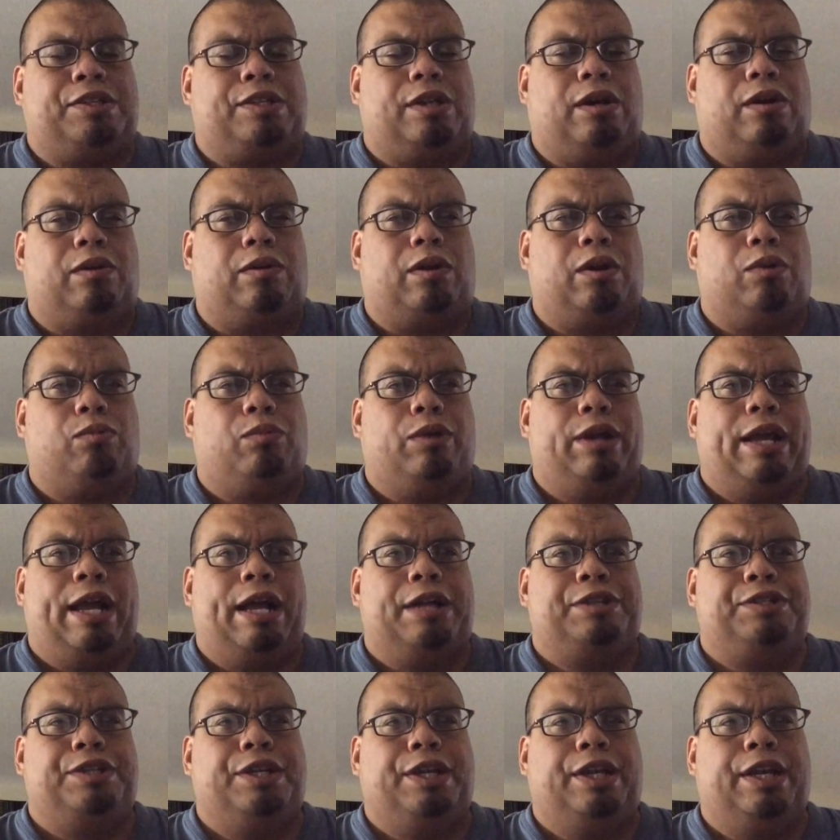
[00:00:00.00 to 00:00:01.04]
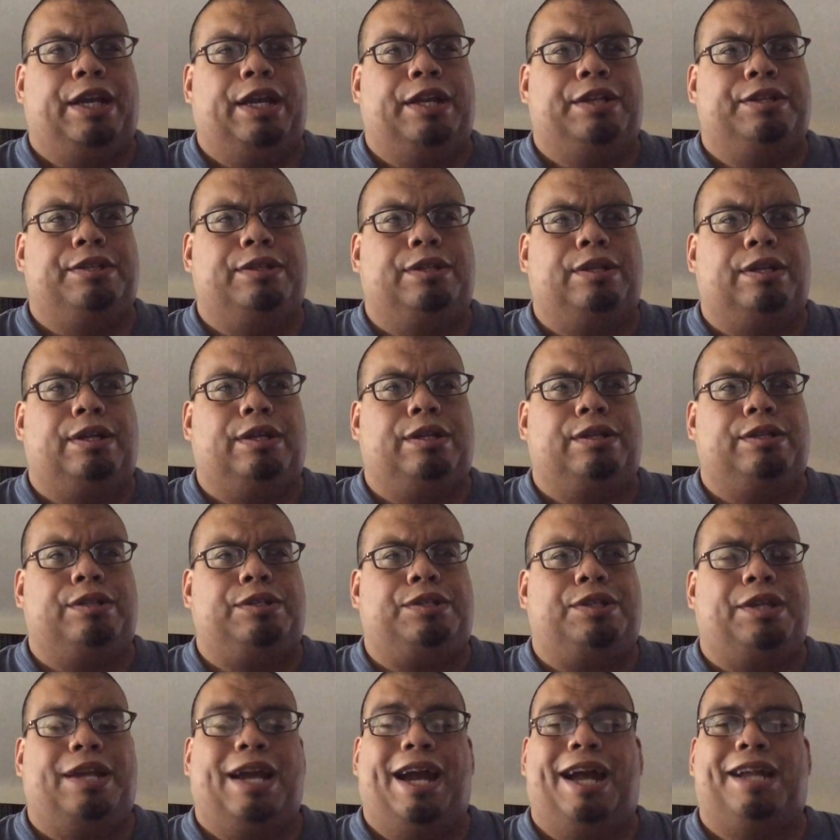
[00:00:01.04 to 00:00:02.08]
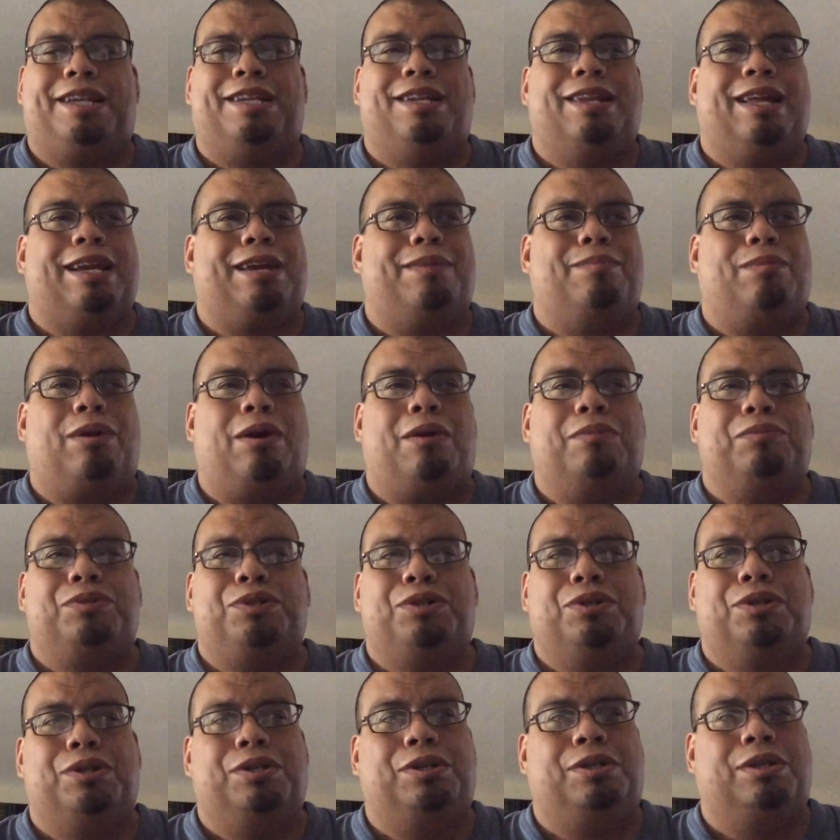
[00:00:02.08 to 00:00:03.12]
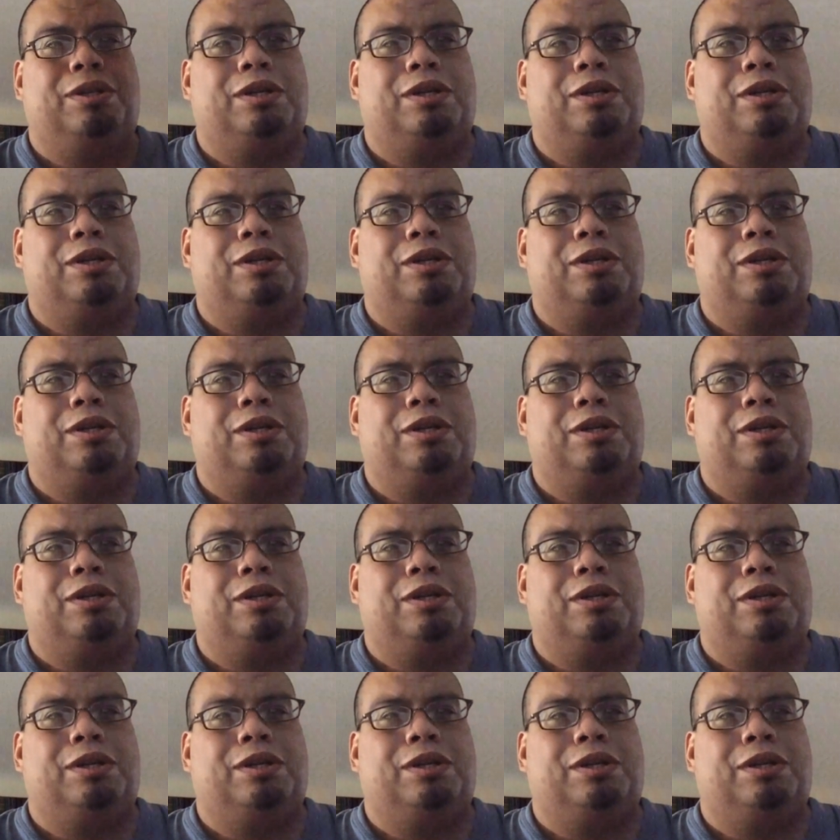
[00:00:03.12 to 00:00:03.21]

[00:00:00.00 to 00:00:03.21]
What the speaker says: saw her in Wenatchee, and she acted like a mom should.